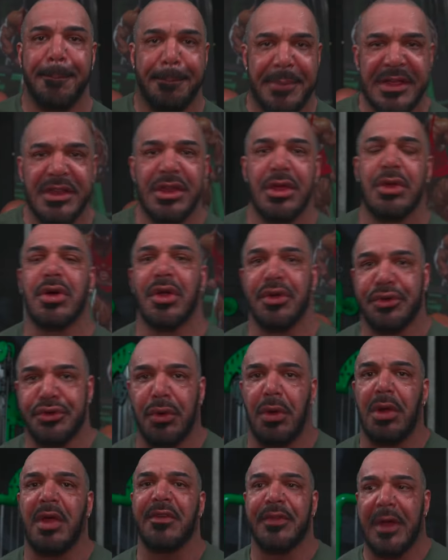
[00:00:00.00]
being in
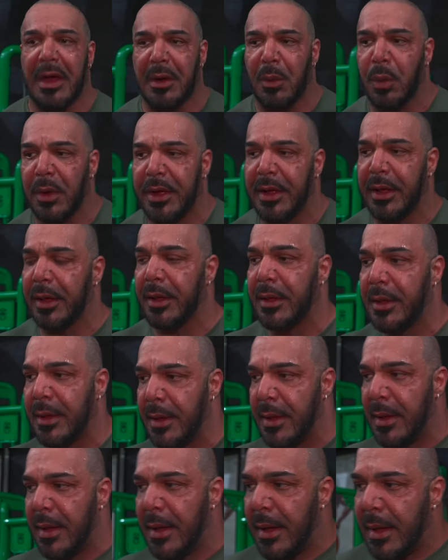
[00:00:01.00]
control of that way.
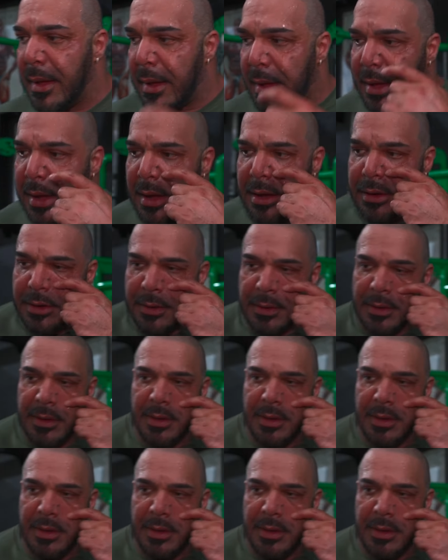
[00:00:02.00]
And,